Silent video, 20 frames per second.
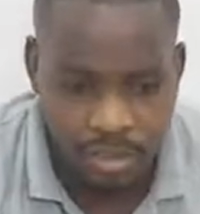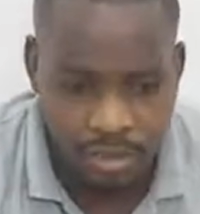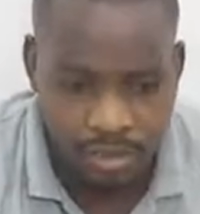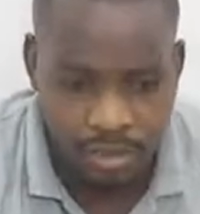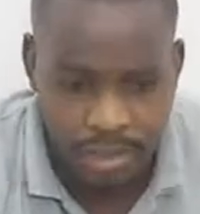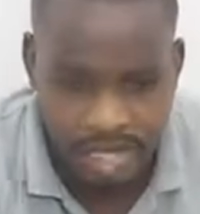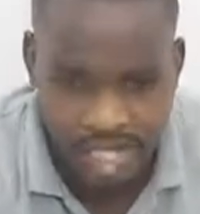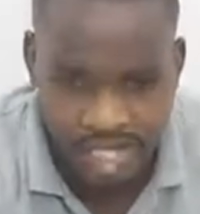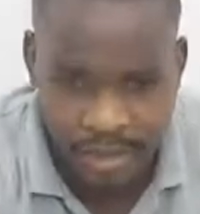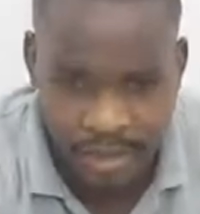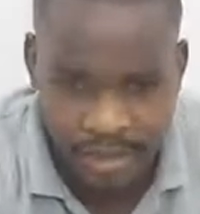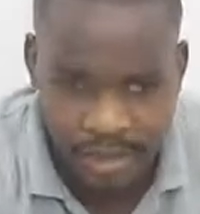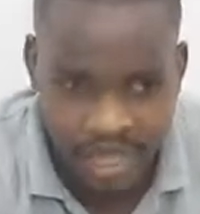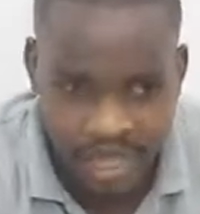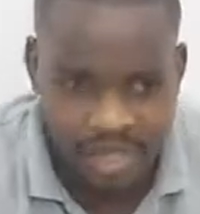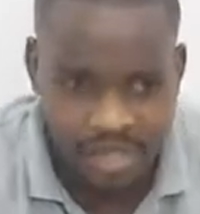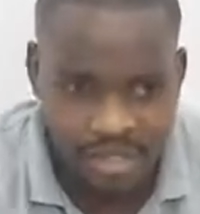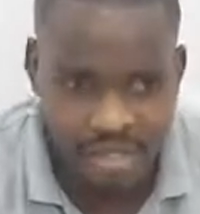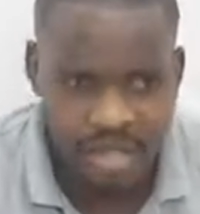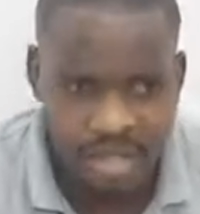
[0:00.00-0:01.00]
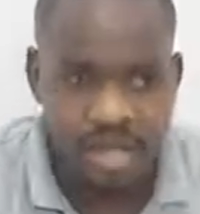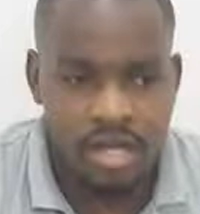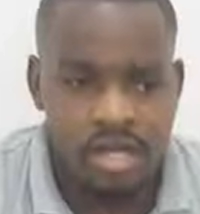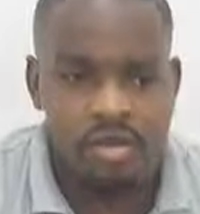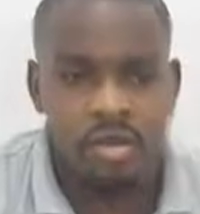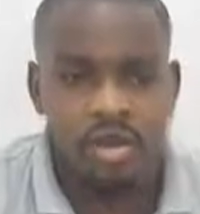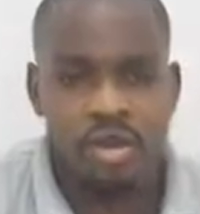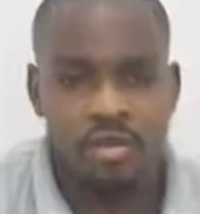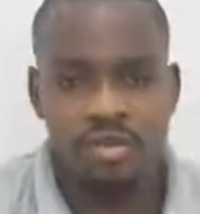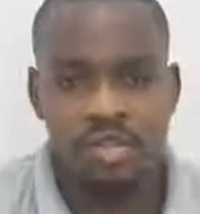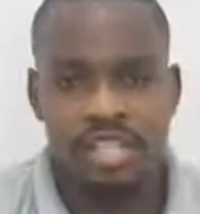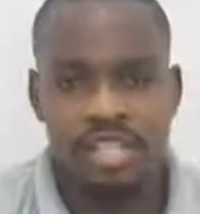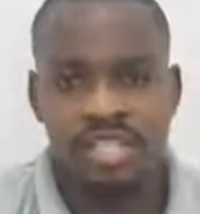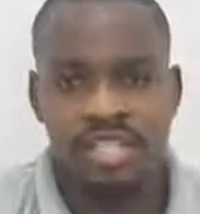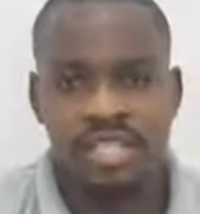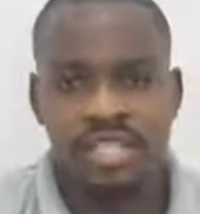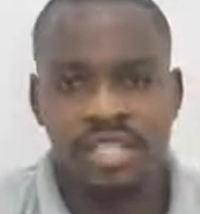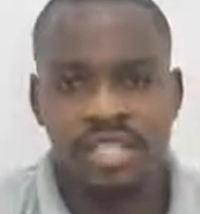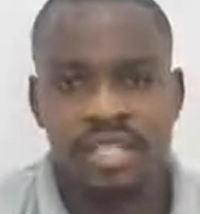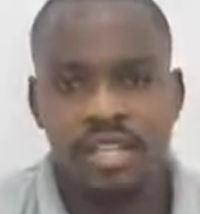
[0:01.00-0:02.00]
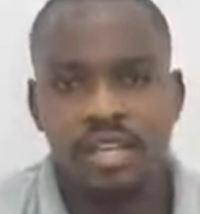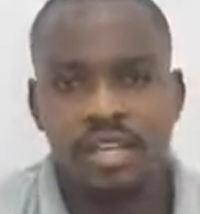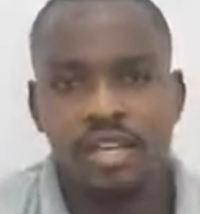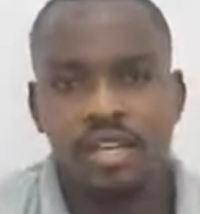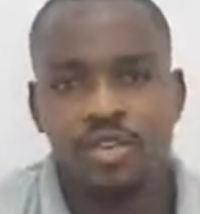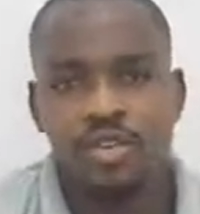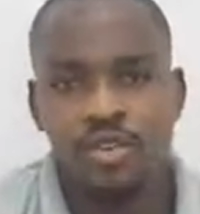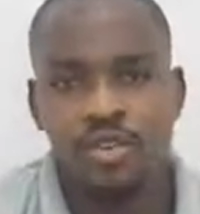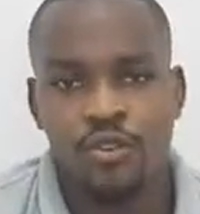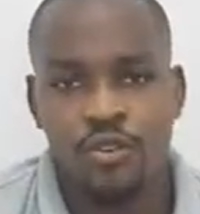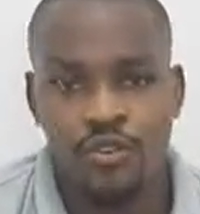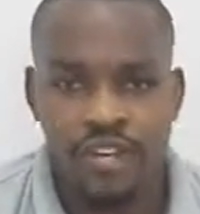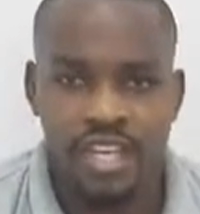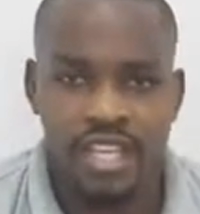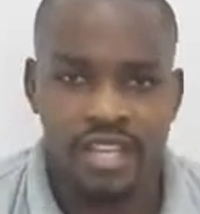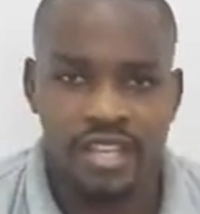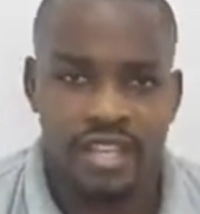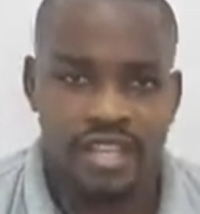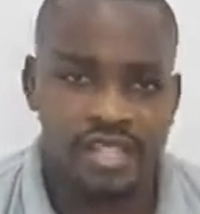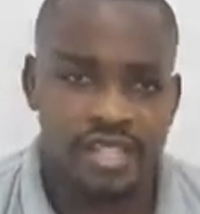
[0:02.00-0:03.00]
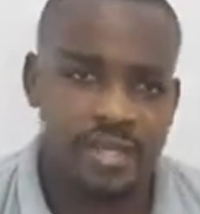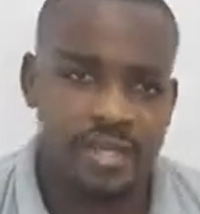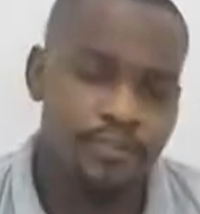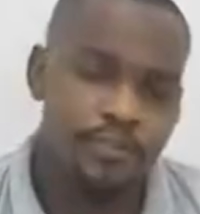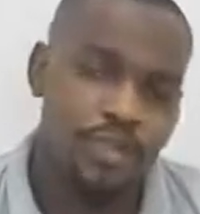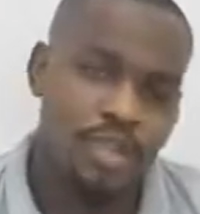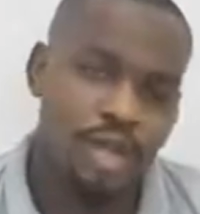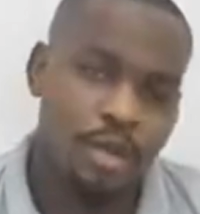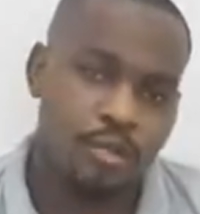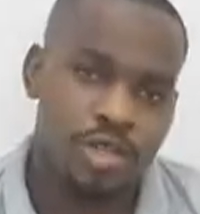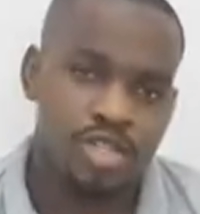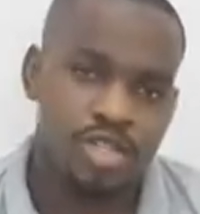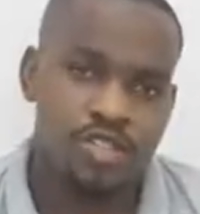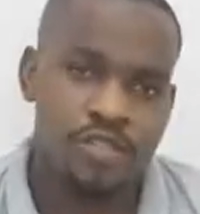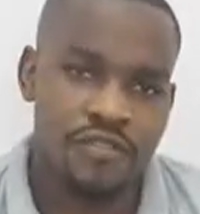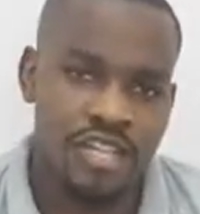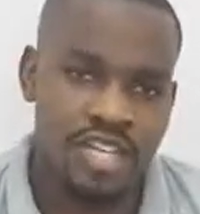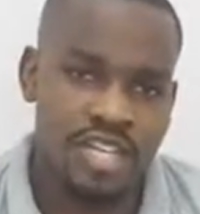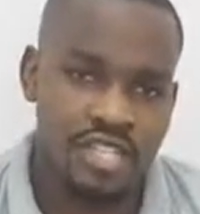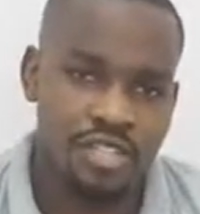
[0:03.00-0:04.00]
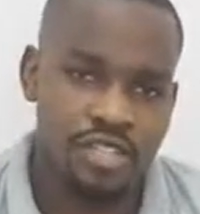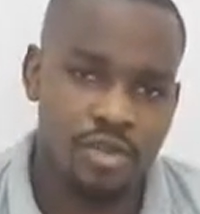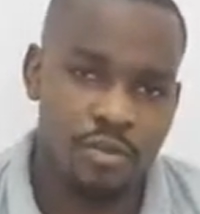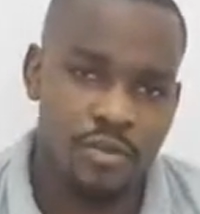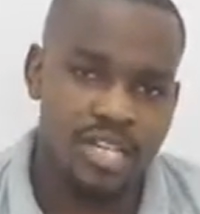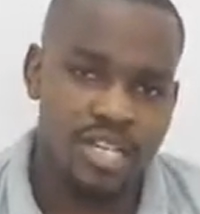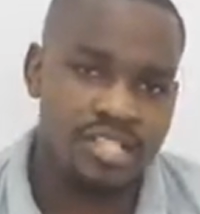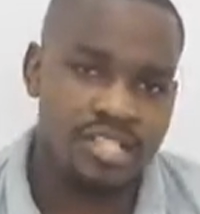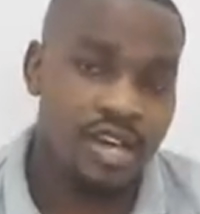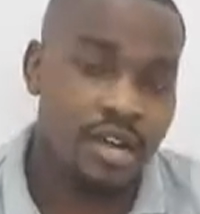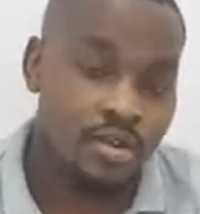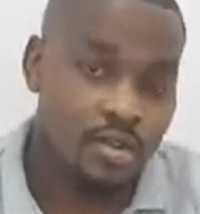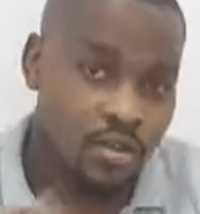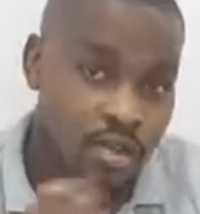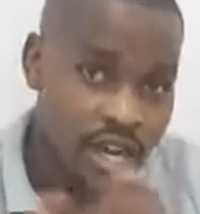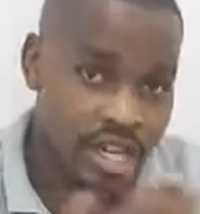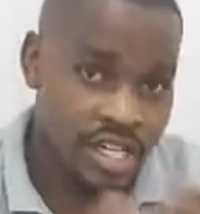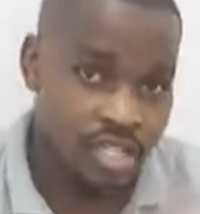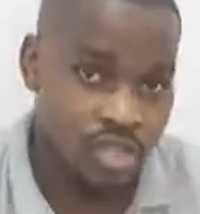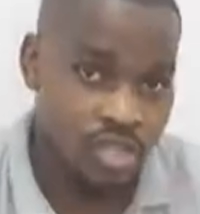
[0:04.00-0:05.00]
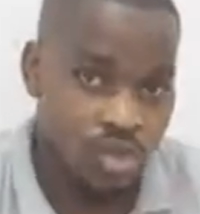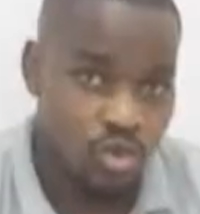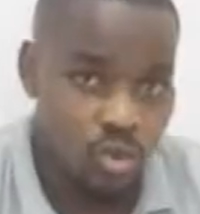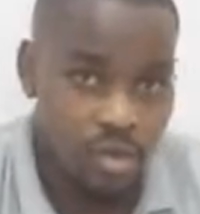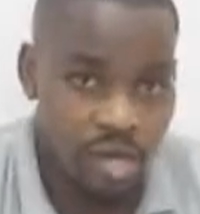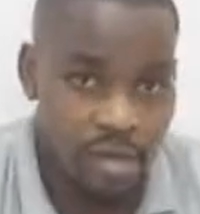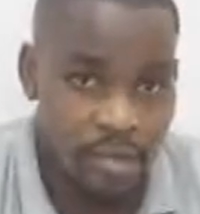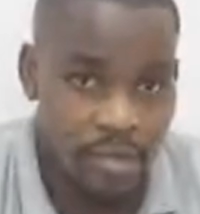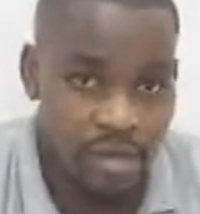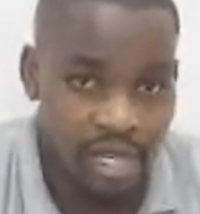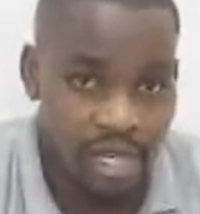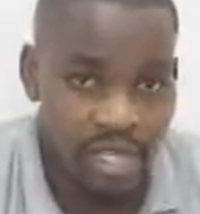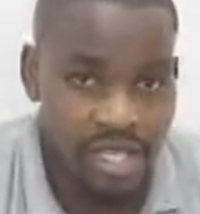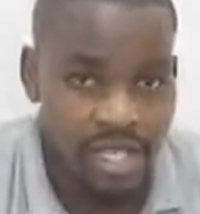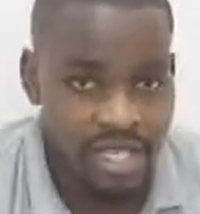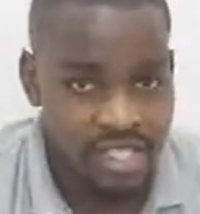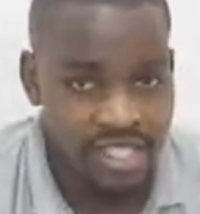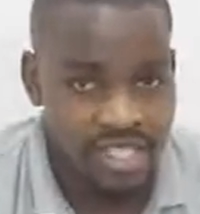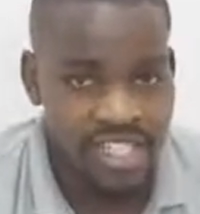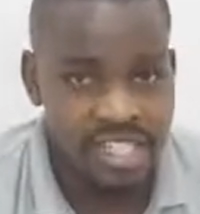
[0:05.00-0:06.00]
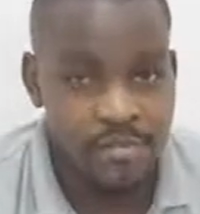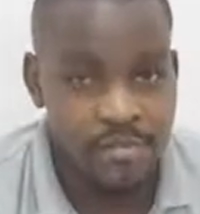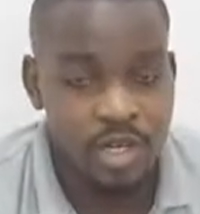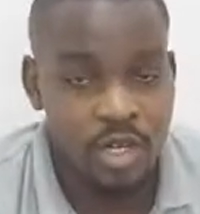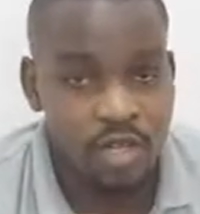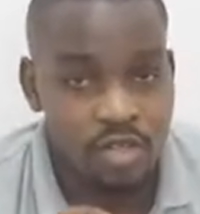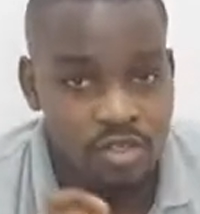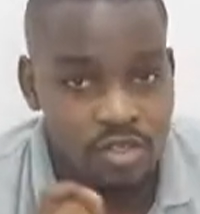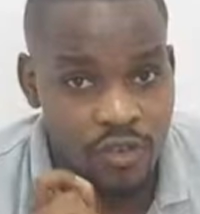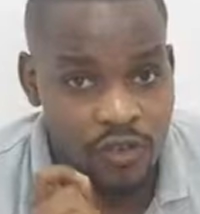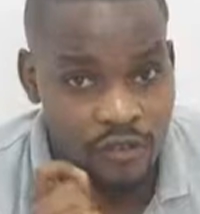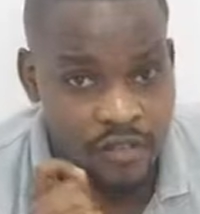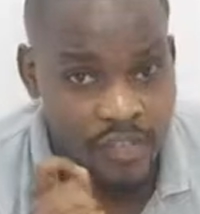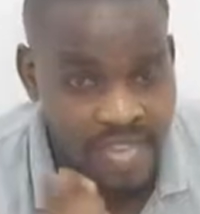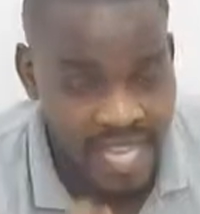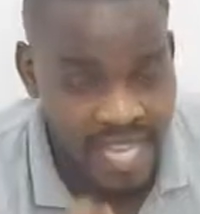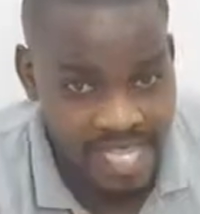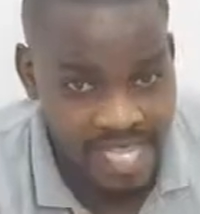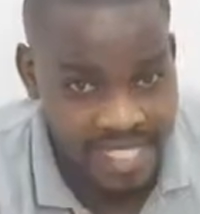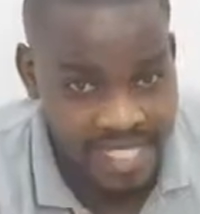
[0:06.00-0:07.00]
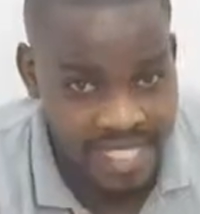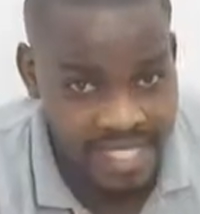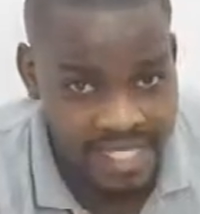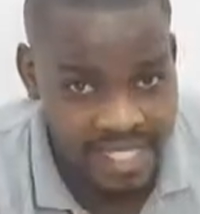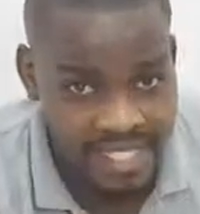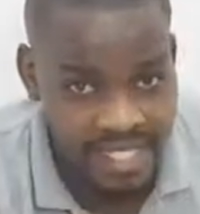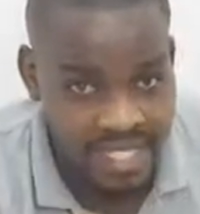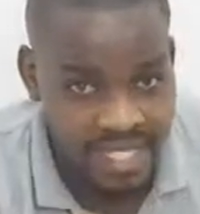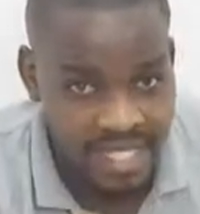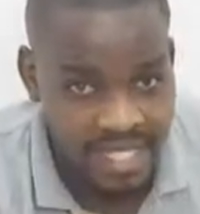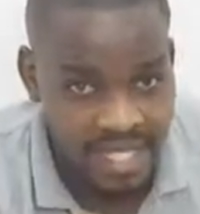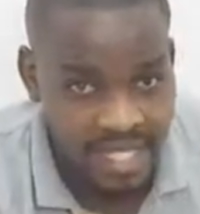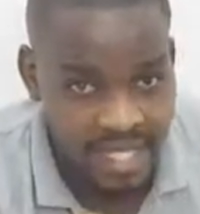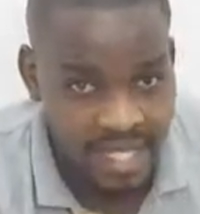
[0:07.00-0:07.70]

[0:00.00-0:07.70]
many bars are around the center, you'll find that most of the customers are running to one bar just because of their taste.